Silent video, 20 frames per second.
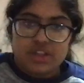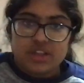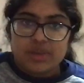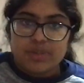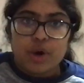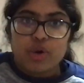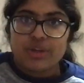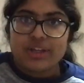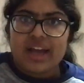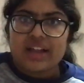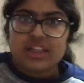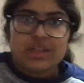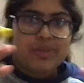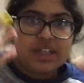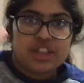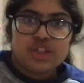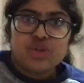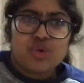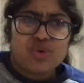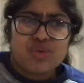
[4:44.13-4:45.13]
bowling alley
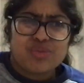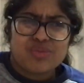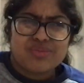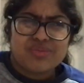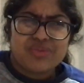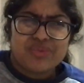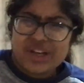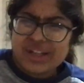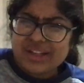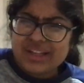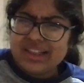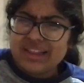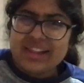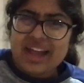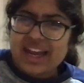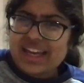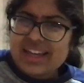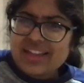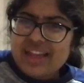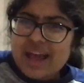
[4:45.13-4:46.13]
because you don't really
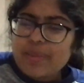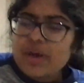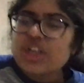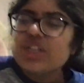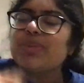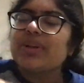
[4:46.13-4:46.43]
like it that much.